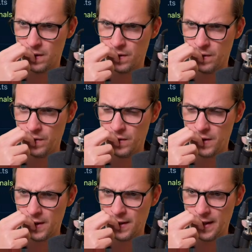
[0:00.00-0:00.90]
On
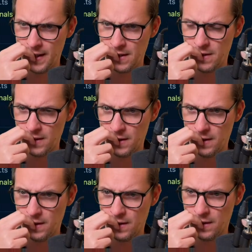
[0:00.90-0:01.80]
shell
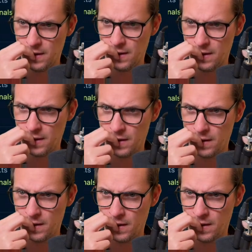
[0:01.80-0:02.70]
exited.
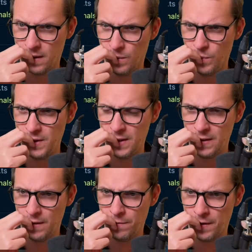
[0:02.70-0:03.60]
And what's the
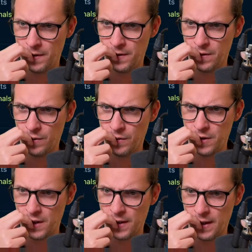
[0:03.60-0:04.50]
difference on
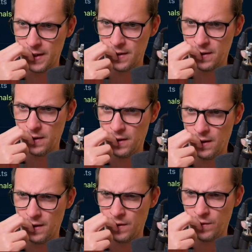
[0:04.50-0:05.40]
shell exited
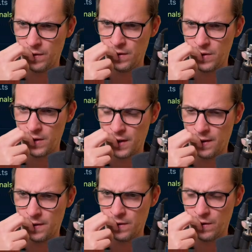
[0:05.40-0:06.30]
and on
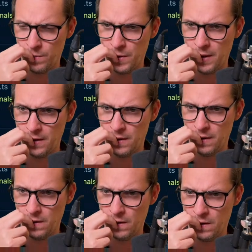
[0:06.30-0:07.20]
shell terminated?